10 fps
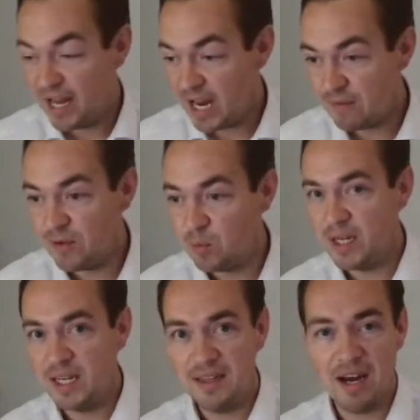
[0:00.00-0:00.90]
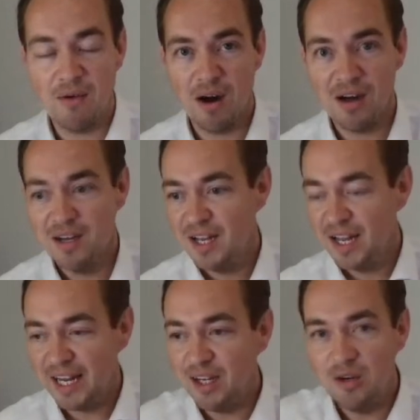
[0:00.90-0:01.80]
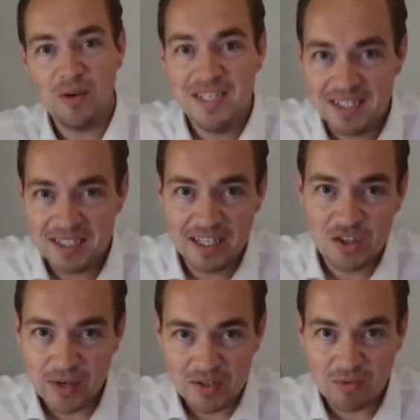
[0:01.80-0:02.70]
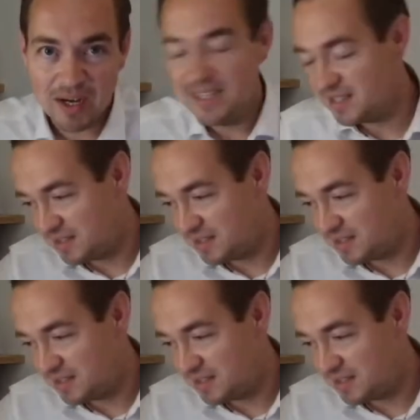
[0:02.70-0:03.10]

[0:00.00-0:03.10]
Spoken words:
Every week there are increases in interest rates,